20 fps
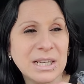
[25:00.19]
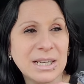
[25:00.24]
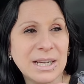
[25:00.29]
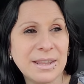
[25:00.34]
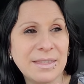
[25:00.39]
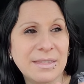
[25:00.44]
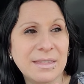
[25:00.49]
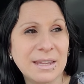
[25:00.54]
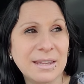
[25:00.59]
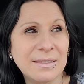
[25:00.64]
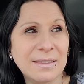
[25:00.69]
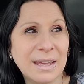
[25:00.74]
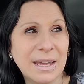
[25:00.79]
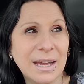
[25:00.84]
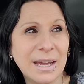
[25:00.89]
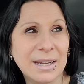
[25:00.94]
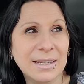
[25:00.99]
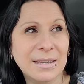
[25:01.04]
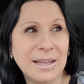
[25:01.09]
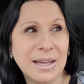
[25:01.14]
I think they
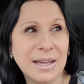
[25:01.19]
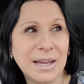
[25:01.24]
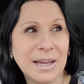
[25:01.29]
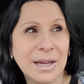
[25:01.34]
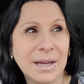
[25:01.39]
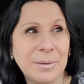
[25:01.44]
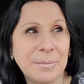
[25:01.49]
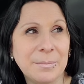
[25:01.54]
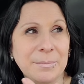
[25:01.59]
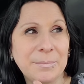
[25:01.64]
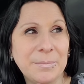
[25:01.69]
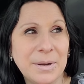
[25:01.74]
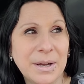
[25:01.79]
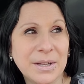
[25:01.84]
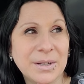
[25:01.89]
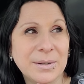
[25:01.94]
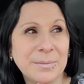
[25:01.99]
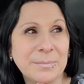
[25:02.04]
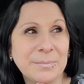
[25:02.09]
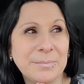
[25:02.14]
had like a,
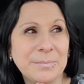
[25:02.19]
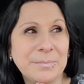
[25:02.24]
a